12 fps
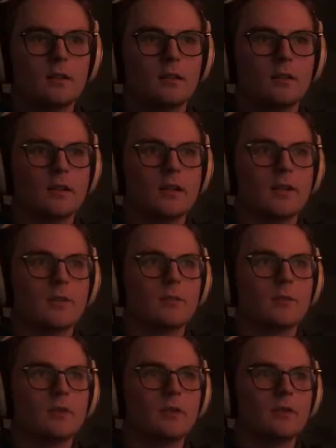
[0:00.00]
Okay,
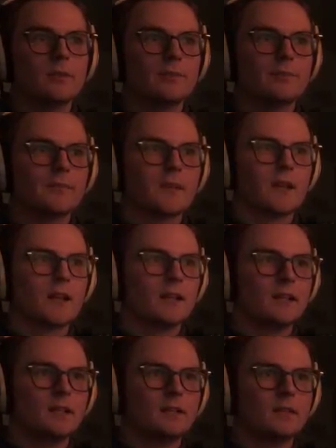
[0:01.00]
we're... I need